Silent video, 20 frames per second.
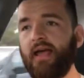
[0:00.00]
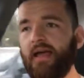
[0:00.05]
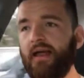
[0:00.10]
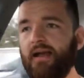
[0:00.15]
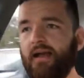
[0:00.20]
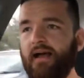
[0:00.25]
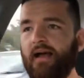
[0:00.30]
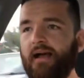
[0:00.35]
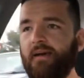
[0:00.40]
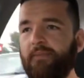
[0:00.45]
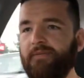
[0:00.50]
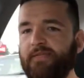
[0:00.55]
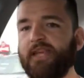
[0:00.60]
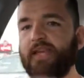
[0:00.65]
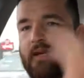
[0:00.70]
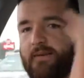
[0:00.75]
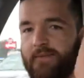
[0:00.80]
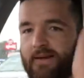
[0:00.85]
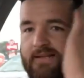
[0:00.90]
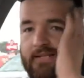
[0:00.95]
And I'm
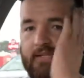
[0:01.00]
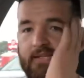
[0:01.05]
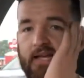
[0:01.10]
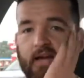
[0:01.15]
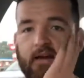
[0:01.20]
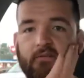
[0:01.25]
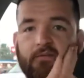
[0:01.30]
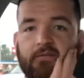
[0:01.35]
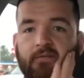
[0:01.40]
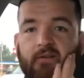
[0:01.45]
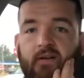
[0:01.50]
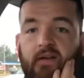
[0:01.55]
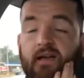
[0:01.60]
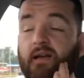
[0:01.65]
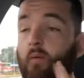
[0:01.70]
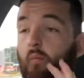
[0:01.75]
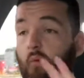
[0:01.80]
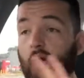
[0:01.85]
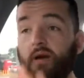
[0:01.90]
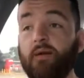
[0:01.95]
thinking to myself,
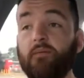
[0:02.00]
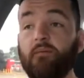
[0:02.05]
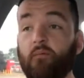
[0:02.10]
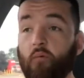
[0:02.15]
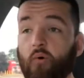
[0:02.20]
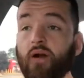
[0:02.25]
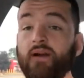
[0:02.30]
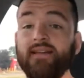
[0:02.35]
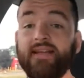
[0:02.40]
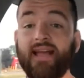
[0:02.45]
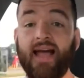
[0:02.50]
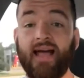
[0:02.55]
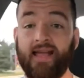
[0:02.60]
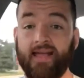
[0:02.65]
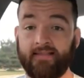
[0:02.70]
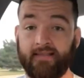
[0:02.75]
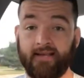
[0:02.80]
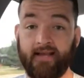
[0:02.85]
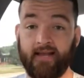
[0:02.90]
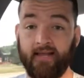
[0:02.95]
one guy
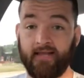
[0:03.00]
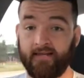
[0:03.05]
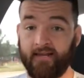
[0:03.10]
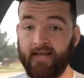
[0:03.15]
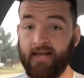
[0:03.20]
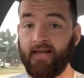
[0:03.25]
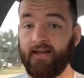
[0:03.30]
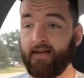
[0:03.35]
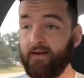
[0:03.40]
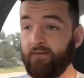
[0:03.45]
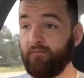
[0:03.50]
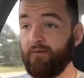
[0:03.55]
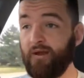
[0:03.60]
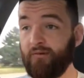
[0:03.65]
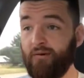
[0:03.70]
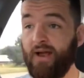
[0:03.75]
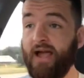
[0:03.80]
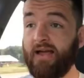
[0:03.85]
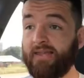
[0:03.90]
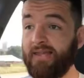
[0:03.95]
hit the nail on the head,
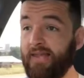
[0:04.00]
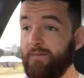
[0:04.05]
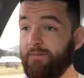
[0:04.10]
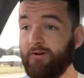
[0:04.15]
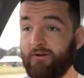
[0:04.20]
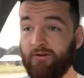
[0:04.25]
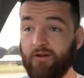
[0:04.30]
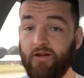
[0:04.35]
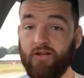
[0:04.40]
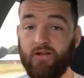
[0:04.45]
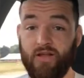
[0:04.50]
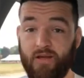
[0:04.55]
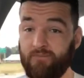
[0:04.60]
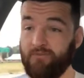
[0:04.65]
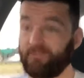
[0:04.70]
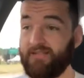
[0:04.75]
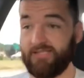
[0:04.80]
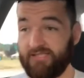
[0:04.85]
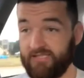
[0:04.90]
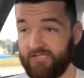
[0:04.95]
and Rocky, I'm gonna call you.
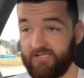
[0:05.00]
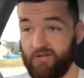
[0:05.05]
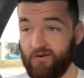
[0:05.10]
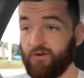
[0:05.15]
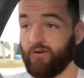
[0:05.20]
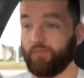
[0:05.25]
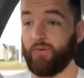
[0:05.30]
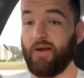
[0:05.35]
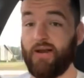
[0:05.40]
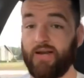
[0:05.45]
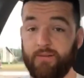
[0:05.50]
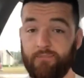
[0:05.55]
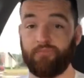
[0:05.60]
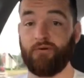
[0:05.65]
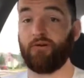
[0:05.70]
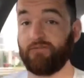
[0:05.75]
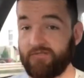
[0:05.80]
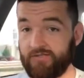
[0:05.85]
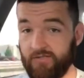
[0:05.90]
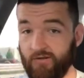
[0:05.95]
This is to your credit,
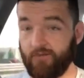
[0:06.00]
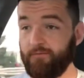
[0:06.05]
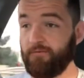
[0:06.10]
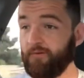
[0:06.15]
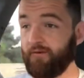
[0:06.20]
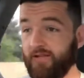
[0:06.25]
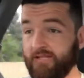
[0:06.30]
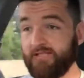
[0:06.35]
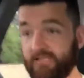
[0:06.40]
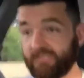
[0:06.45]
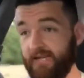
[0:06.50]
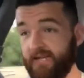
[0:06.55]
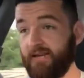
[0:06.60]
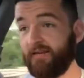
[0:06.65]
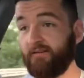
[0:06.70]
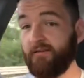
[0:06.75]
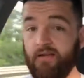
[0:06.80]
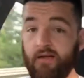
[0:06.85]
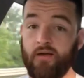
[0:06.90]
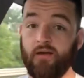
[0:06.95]
bro. So if you're
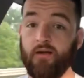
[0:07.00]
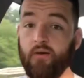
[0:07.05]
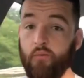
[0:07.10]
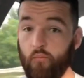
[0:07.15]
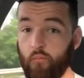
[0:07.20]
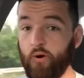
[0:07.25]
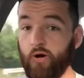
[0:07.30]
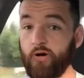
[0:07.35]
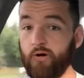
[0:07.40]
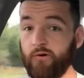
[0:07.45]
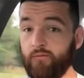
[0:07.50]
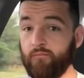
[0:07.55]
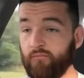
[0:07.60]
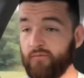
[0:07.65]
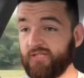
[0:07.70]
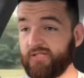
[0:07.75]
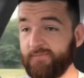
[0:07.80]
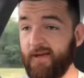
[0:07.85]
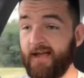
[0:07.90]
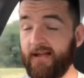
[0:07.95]
listening, word,
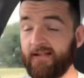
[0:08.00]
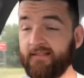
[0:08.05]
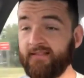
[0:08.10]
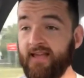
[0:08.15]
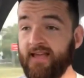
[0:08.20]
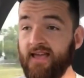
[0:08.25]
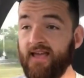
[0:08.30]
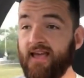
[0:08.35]
respect.